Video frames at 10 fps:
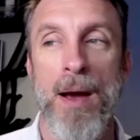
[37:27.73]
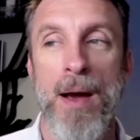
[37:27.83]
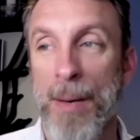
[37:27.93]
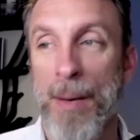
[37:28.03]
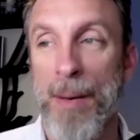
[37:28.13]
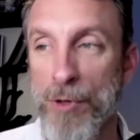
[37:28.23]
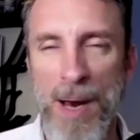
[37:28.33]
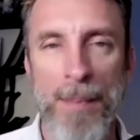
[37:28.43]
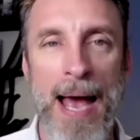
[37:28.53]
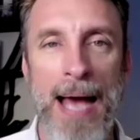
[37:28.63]
But I'm doing my
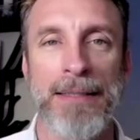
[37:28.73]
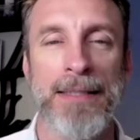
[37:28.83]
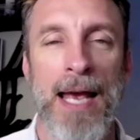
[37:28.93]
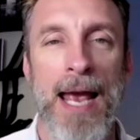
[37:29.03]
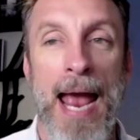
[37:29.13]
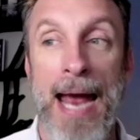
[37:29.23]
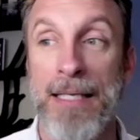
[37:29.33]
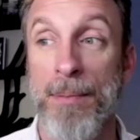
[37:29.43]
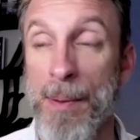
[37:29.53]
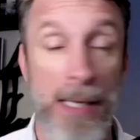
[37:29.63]
best, and
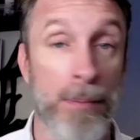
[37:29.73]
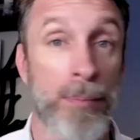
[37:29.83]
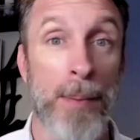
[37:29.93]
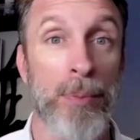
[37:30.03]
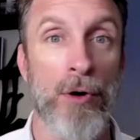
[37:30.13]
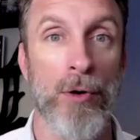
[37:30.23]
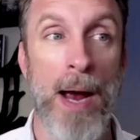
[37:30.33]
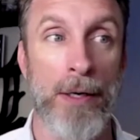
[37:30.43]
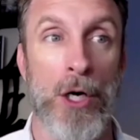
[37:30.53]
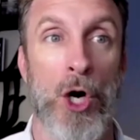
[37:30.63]
some people get blown away.
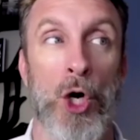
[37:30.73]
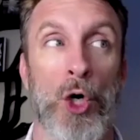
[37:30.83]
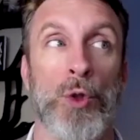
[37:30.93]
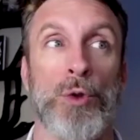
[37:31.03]
They're like, "Oh,